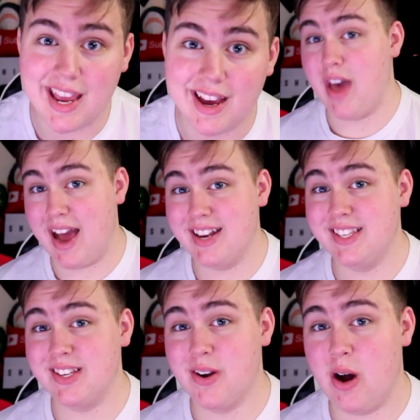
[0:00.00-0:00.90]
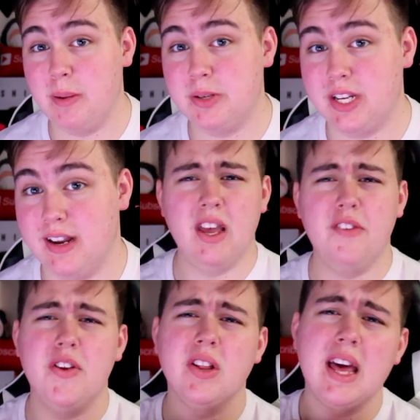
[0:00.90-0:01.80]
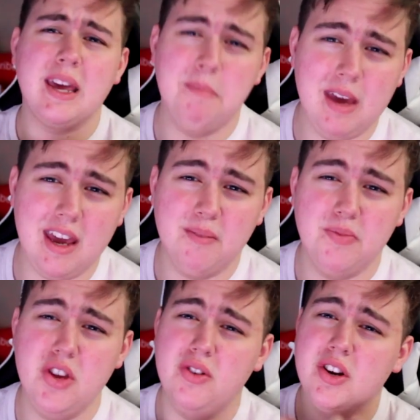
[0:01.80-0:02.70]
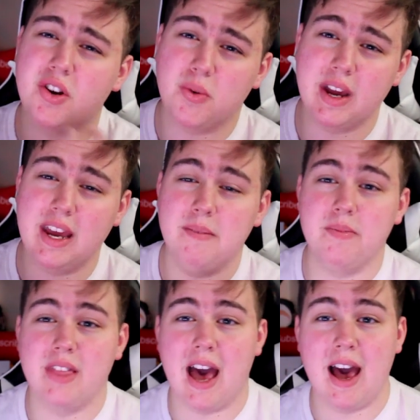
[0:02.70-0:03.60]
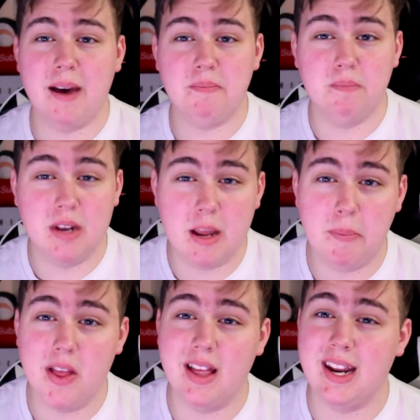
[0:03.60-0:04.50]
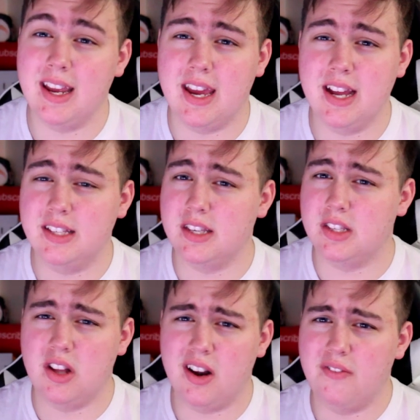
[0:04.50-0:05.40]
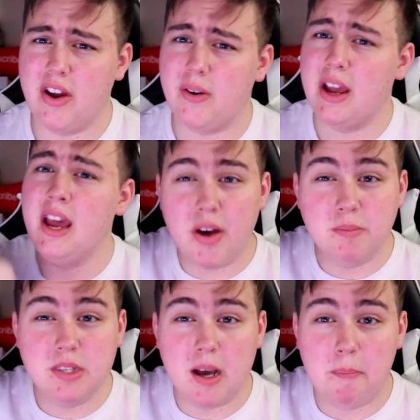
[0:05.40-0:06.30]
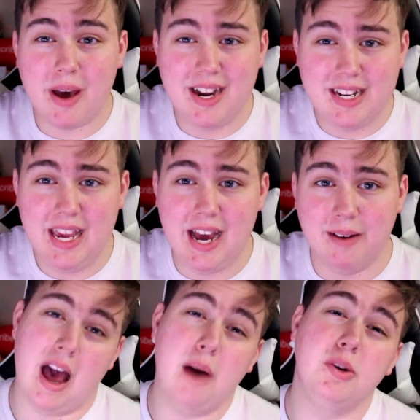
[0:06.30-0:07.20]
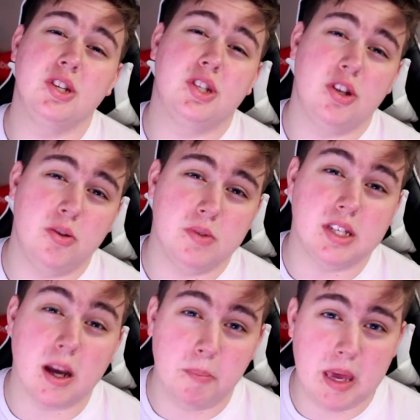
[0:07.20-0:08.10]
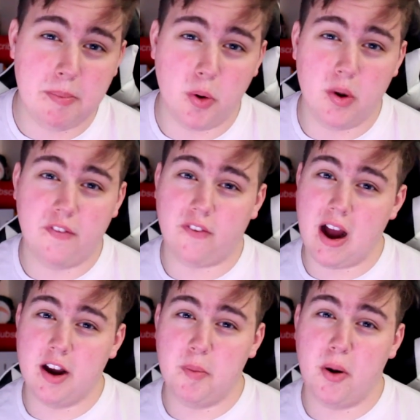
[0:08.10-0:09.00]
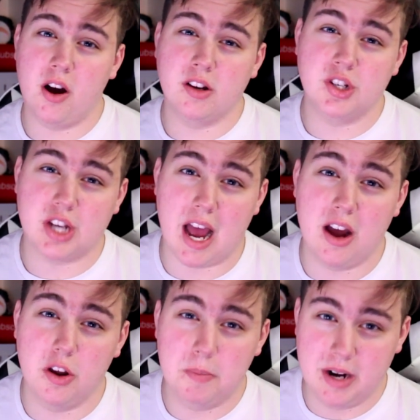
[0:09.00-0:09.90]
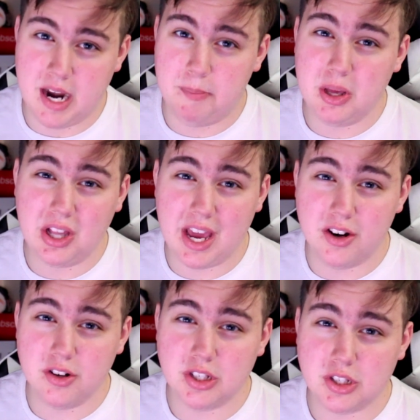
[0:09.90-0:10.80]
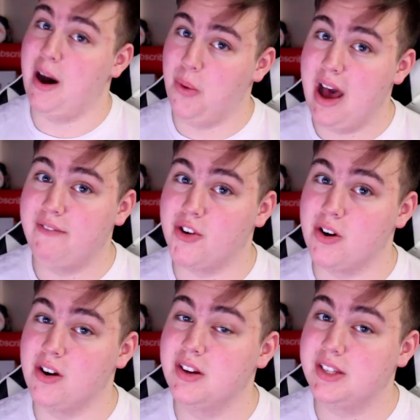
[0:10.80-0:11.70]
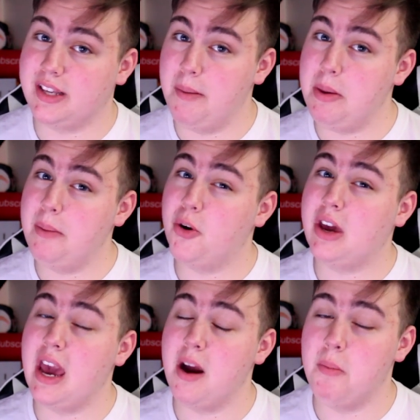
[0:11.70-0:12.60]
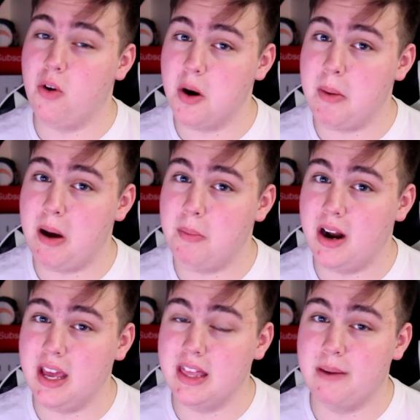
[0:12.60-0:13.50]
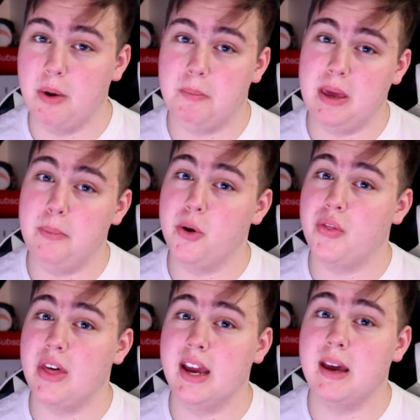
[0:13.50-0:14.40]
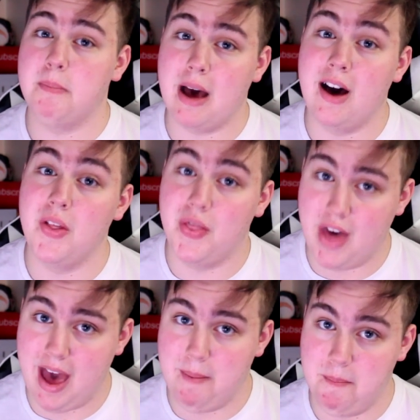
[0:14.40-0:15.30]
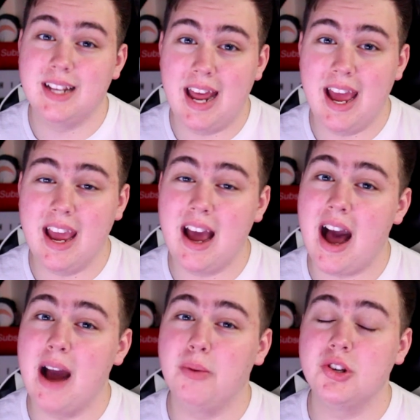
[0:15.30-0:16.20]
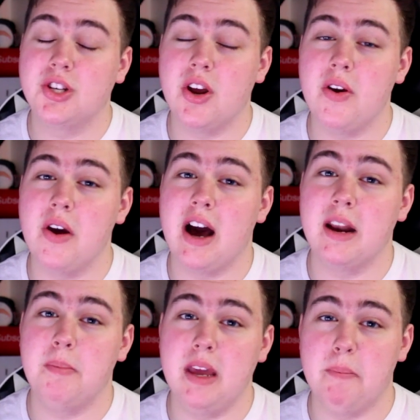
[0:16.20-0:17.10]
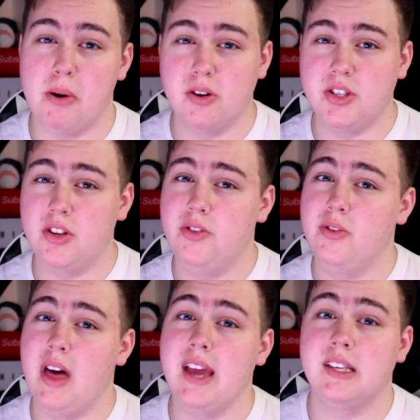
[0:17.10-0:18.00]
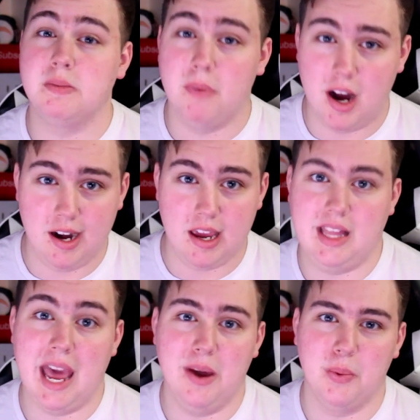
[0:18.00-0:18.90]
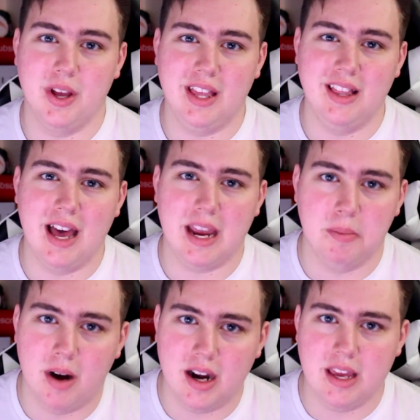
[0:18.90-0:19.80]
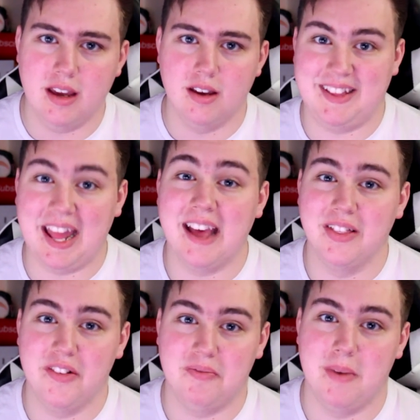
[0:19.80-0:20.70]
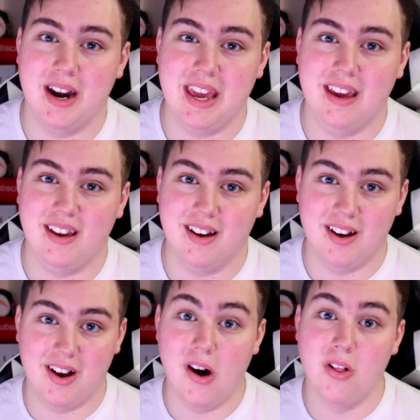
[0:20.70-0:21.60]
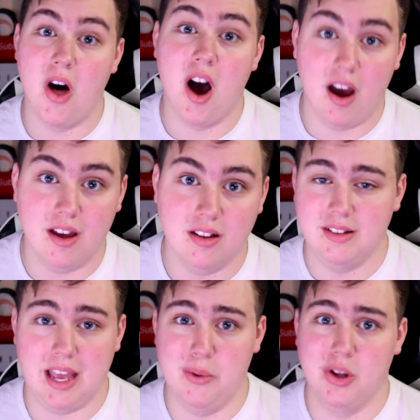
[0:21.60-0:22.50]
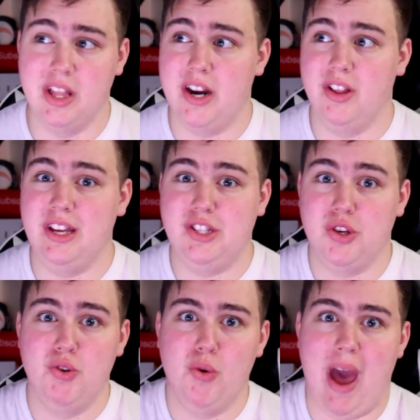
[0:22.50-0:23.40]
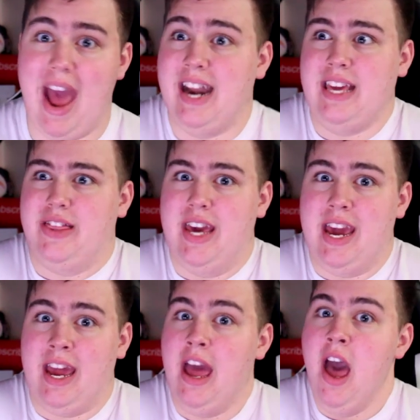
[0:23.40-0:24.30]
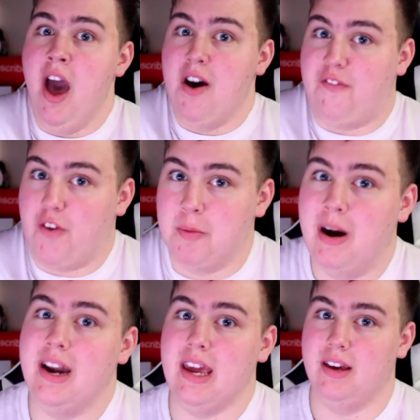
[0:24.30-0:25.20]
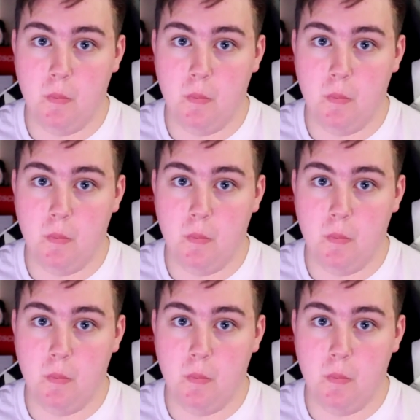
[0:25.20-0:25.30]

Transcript: That is an option. Now, if you're like me, you'd agree that manipulating kids is not a very thumbs up idea. I would assume some people would frown upon child manipulators. However, some people care more about money than what people think about them. Today, I will show you how to be a person who likes money. They really like money. They love money a lot. They will literally do anything for money.